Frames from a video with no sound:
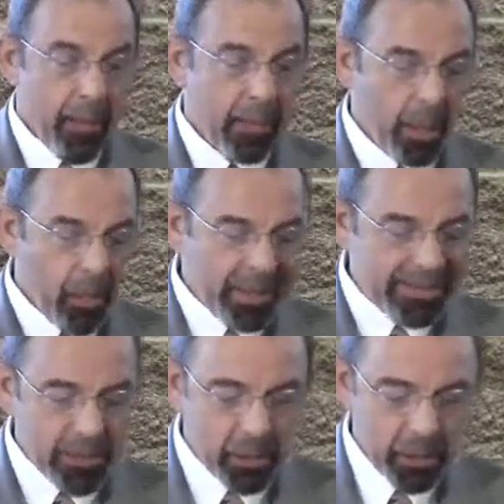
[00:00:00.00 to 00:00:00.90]
but I want
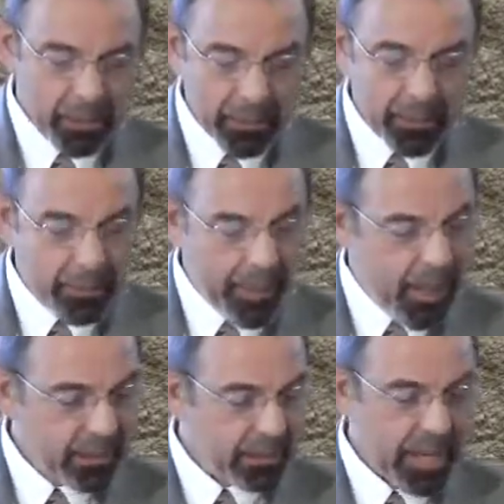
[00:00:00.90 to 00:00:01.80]
to tell you a little bit
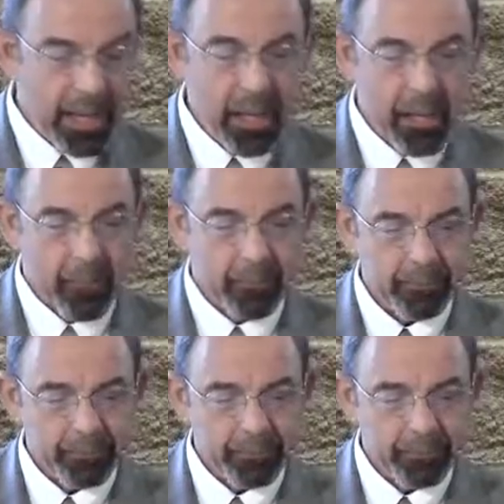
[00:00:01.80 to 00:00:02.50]
about that hymn.